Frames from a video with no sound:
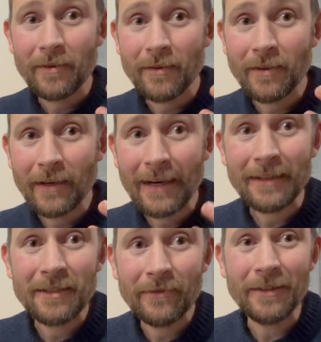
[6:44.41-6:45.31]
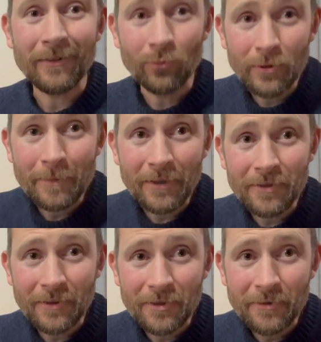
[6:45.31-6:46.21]
the activity of woodpeckers
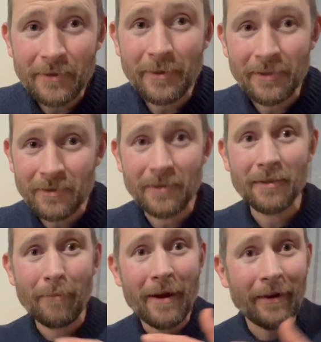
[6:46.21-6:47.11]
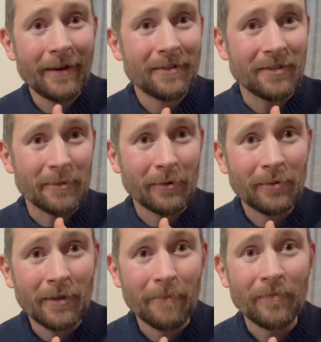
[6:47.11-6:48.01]
on the trees, we can start to make connections
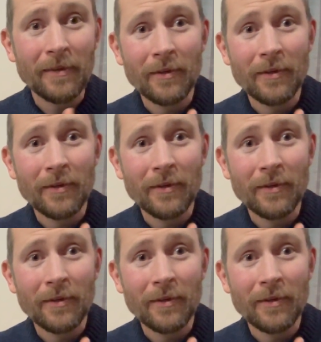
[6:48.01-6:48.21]
between